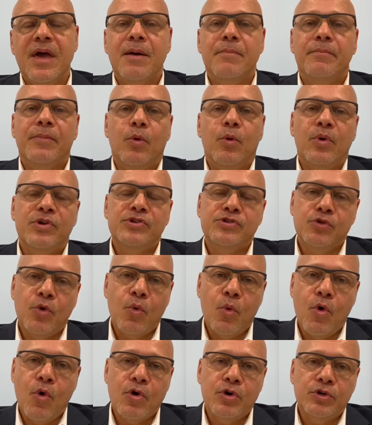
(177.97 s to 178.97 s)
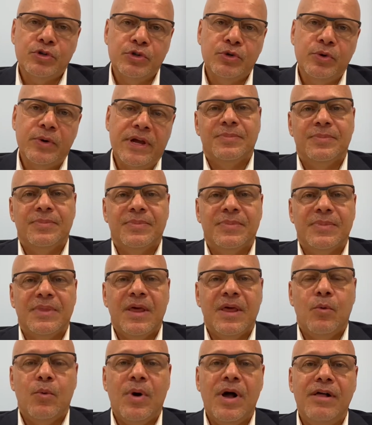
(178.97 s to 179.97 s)
But what's the war doing?
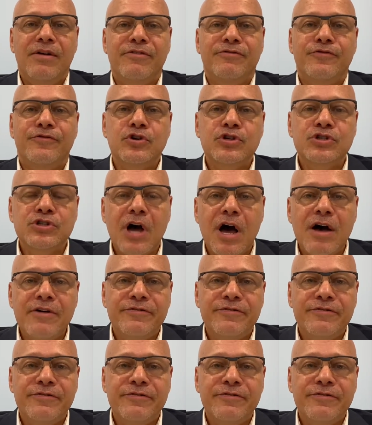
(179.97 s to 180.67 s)
Well, first off,